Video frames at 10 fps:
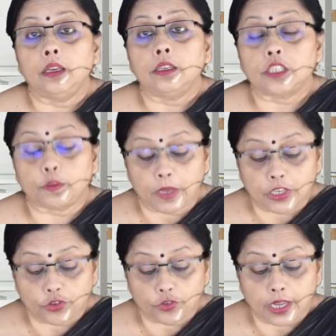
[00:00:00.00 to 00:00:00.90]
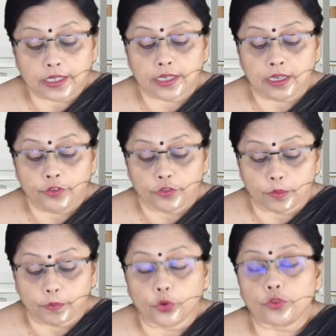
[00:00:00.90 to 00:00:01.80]
speech writing,
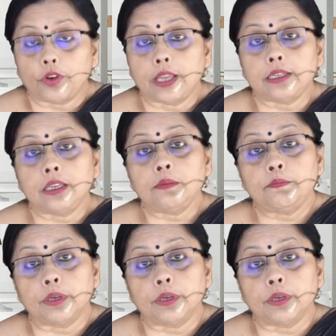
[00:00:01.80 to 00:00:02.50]
report writing,